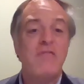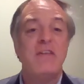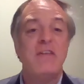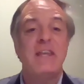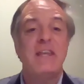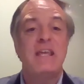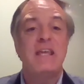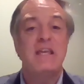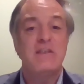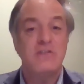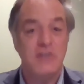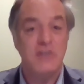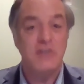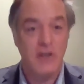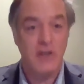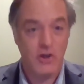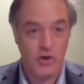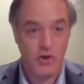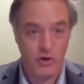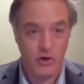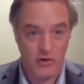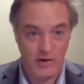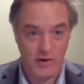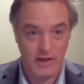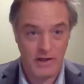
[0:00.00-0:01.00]
it is
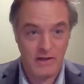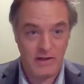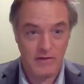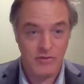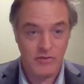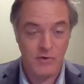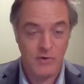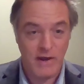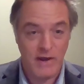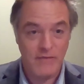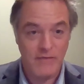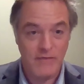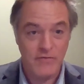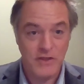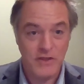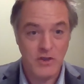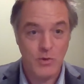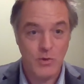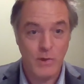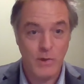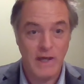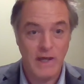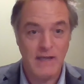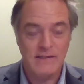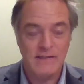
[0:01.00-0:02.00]
occurring throughout the
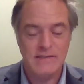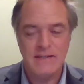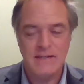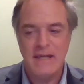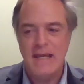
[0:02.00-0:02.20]
US.